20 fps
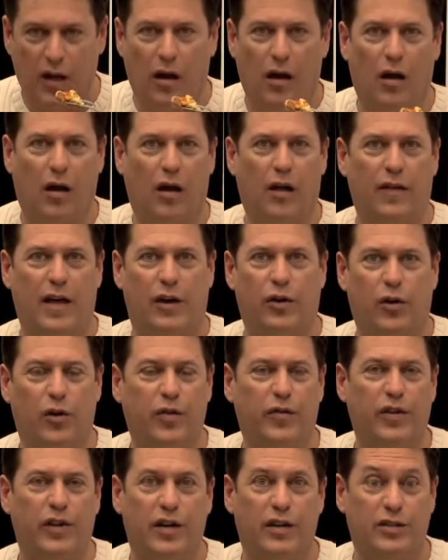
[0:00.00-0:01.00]
All that
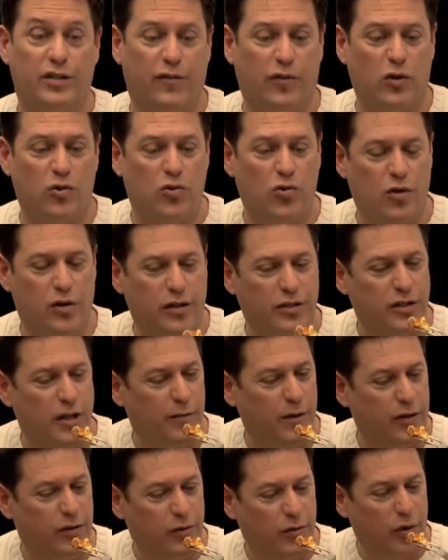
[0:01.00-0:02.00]
earthiness of the corn is
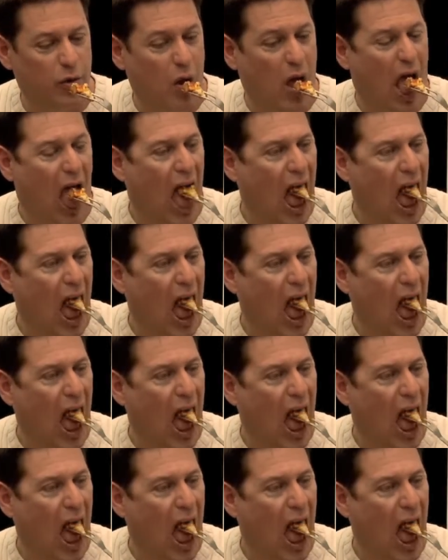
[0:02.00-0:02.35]
coming through.